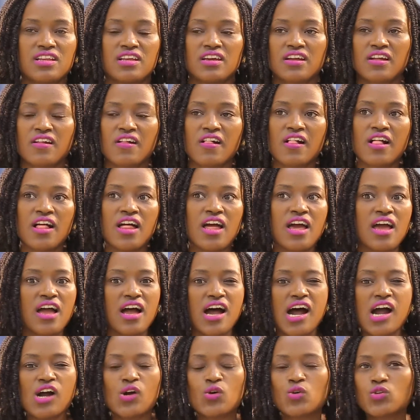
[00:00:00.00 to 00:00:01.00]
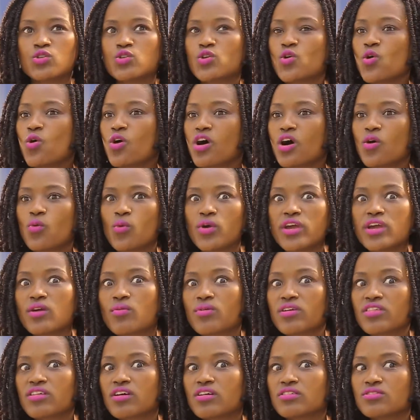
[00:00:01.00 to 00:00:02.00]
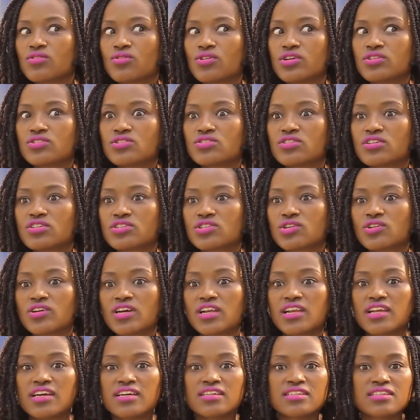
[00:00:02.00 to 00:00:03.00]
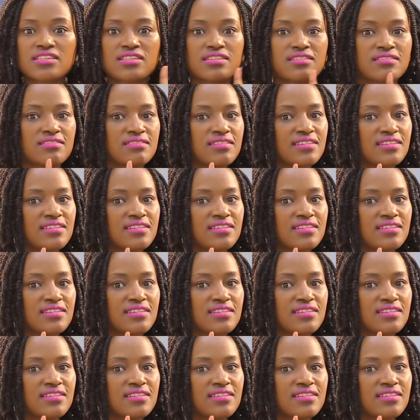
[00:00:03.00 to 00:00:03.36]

like, I could go a week without going to the toilet.